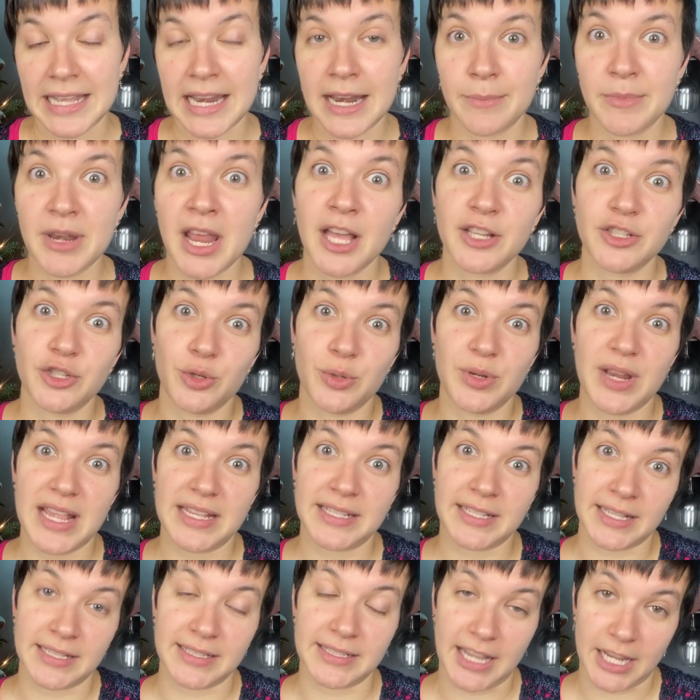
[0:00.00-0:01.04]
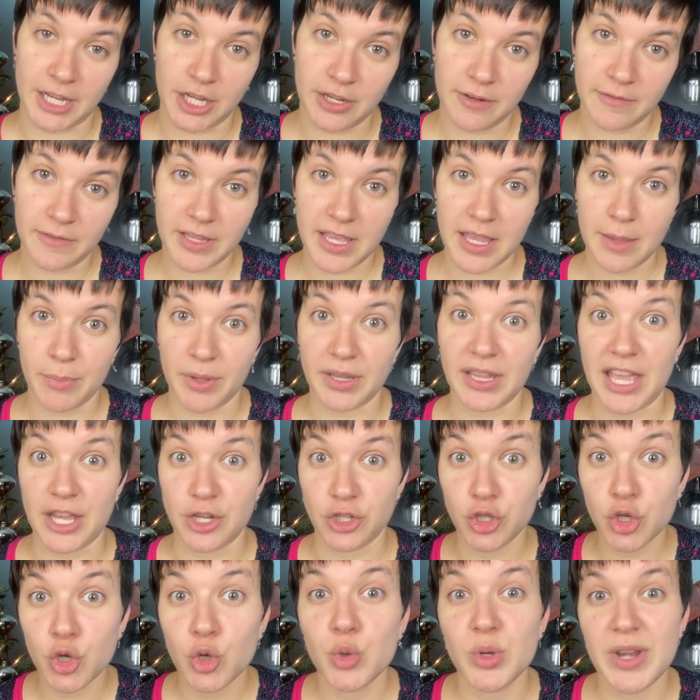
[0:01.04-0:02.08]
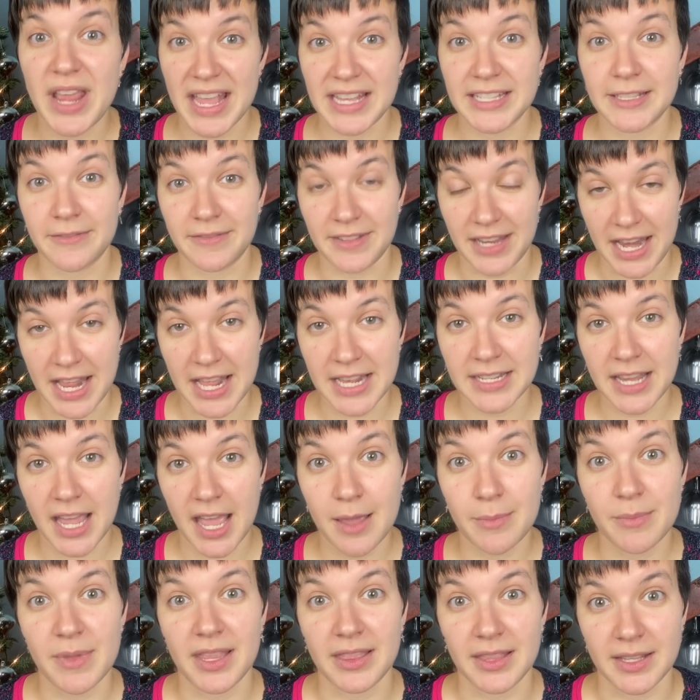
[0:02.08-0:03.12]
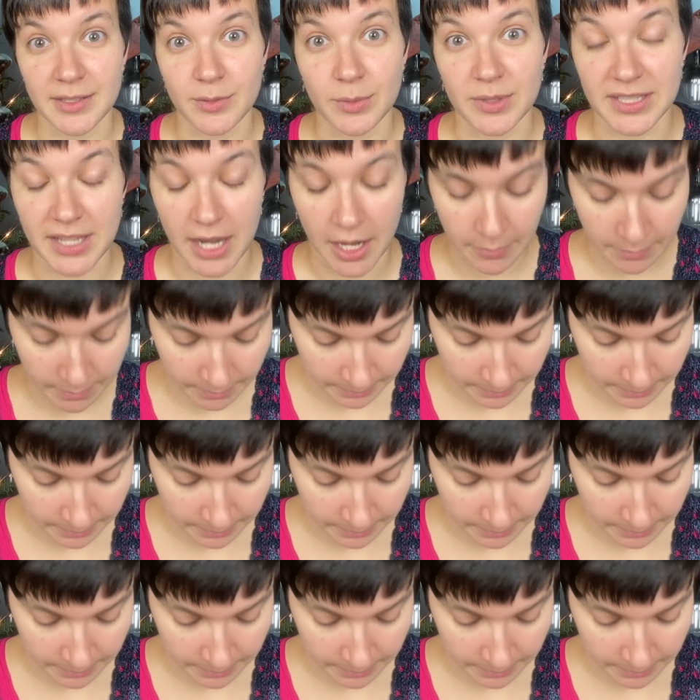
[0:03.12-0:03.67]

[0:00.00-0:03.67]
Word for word: And I'm not two days consecutively, but like two days of knitting time and this was done.